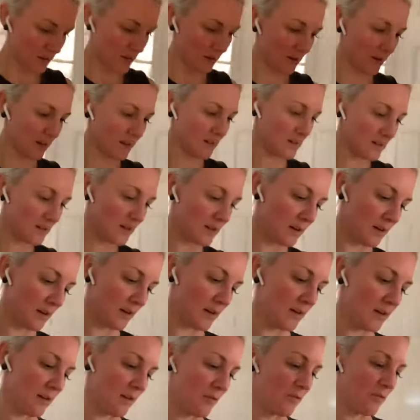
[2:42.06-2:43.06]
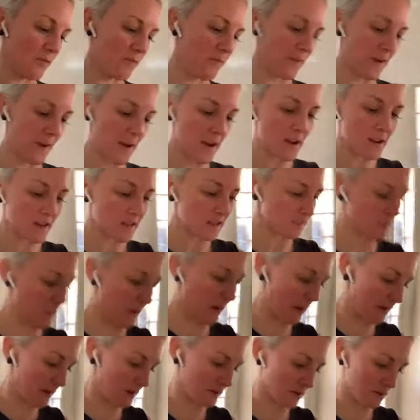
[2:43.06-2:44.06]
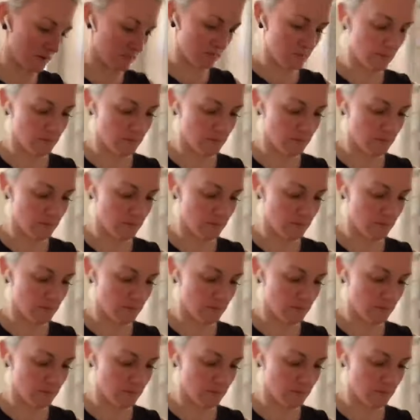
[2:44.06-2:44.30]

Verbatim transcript: Is it? A FedEx parcel.